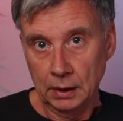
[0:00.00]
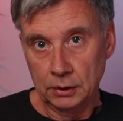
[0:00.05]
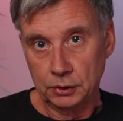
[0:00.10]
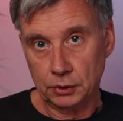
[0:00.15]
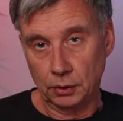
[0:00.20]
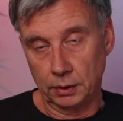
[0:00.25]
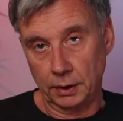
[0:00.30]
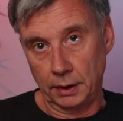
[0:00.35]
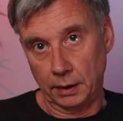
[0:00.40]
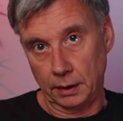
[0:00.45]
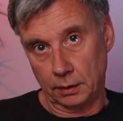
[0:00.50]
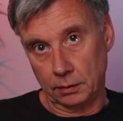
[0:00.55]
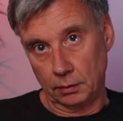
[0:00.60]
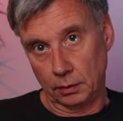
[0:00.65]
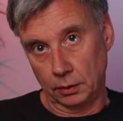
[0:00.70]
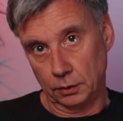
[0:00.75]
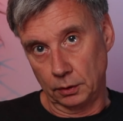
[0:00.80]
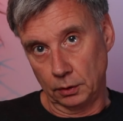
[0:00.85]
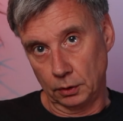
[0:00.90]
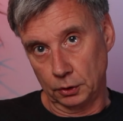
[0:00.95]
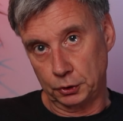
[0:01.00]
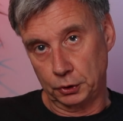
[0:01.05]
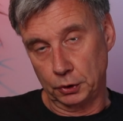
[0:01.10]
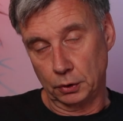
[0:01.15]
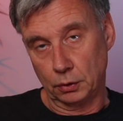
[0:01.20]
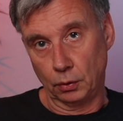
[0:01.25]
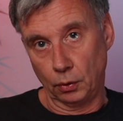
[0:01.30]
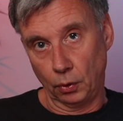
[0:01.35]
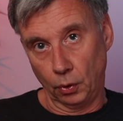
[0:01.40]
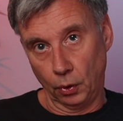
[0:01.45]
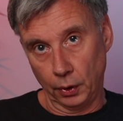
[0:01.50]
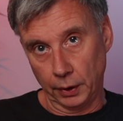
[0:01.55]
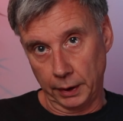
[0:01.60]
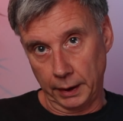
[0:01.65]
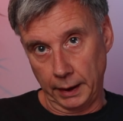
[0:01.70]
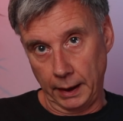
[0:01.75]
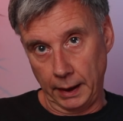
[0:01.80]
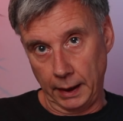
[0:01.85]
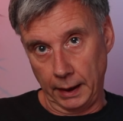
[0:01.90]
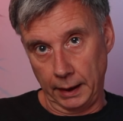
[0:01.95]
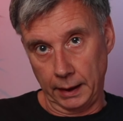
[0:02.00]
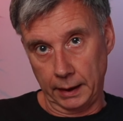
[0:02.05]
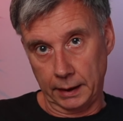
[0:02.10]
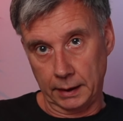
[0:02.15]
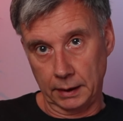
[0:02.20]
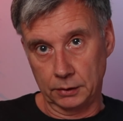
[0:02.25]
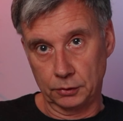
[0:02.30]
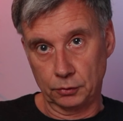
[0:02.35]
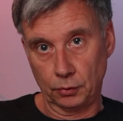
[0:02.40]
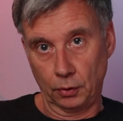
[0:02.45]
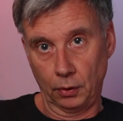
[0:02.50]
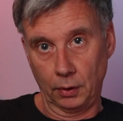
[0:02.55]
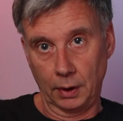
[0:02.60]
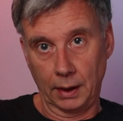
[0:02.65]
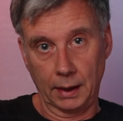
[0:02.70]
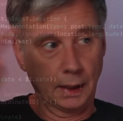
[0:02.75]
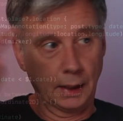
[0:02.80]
so they're in chronological order, and I can draw a